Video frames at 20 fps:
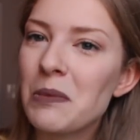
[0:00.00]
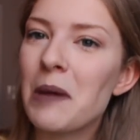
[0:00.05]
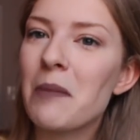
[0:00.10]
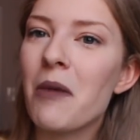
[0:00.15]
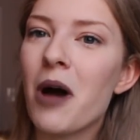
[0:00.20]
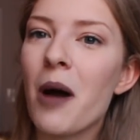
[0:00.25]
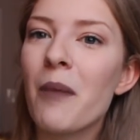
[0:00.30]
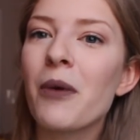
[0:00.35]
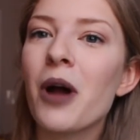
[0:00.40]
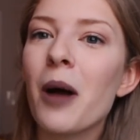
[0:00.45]
My
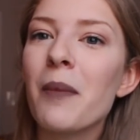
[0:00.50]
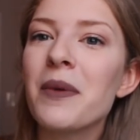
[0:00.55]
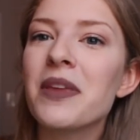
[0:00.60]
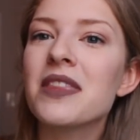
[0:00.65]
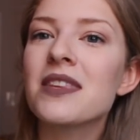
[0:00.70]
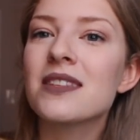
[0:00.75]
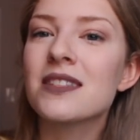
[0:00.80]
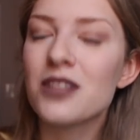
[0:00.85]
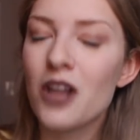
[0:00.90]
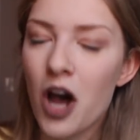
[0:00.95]
mom got me
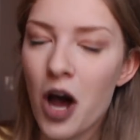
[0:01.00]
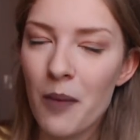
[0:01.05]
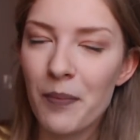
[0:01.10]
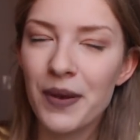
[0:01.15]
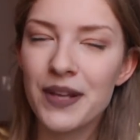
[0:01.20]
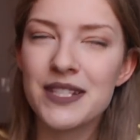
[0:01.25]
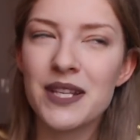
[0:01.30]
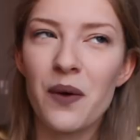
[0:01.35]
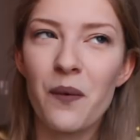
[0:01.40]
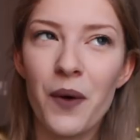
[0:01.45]
this top
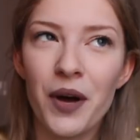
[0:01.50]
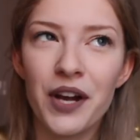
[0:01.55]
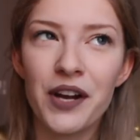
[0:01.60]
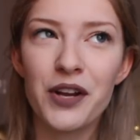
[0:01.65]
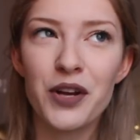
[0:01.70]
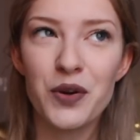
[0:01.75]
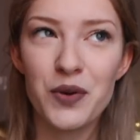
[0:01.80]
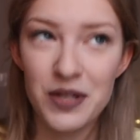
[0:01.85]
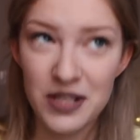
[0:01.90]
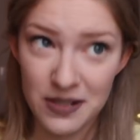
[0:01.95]
because I
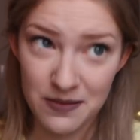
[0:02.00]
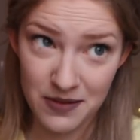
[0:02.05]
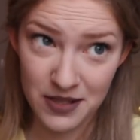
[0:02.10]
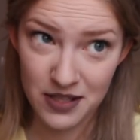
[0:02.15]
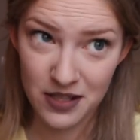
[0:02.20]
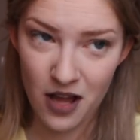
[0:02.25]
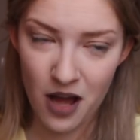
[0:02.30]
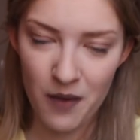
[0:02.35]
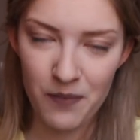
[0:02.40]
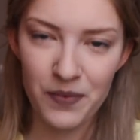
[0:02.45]
wanted a
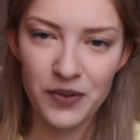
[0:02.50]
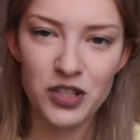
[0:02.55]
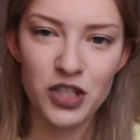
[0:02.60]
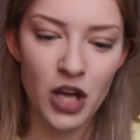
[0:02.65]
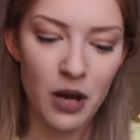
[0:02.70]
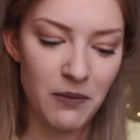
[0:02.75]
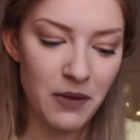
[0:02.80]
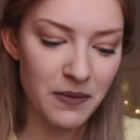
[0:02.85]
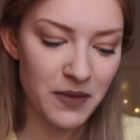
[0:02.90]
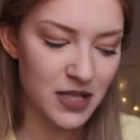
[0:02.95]
Christmas top.
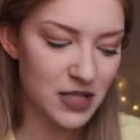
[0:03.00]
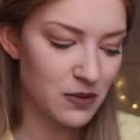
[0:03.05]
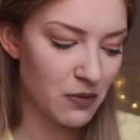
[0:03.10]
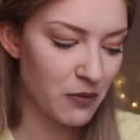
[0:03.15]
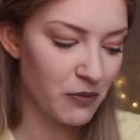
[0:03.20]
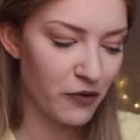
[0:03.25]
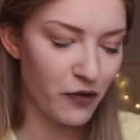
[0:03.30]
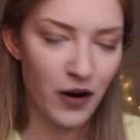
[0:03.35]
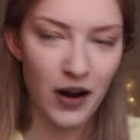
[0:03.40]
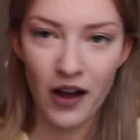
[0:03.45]
She got me this
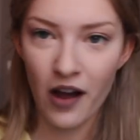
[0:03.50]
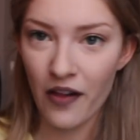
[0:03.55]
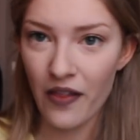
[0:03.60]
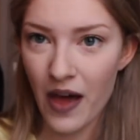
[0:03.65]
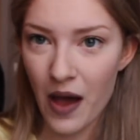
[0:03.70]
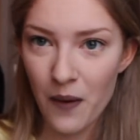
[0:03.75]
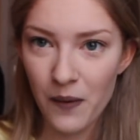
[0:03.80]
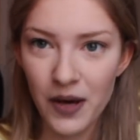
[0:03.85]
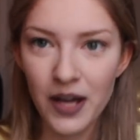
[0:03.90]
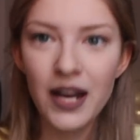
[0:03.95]
one before I got
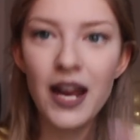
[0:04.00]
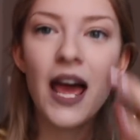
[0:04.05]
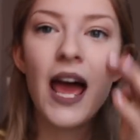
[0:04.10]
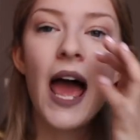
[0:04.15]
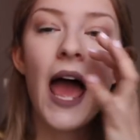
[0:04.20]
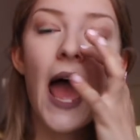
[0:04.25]
that one.